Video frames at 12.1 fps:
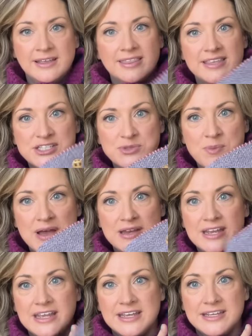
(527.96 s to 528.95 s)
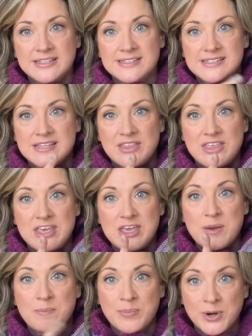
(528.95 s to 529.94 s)
This one is
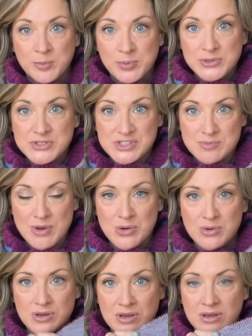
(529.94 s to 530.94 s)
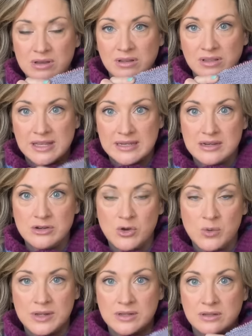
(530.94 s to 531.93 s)
the Purple Smoke linen
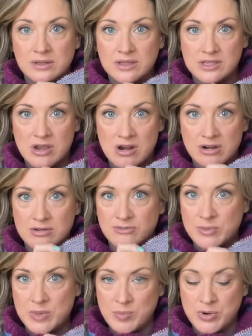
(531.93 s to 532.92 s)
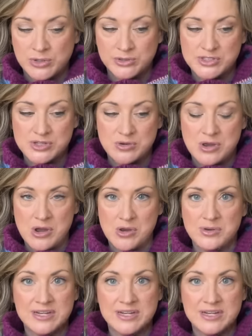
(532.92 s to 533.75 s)
quill yarn from the Pearl Soho.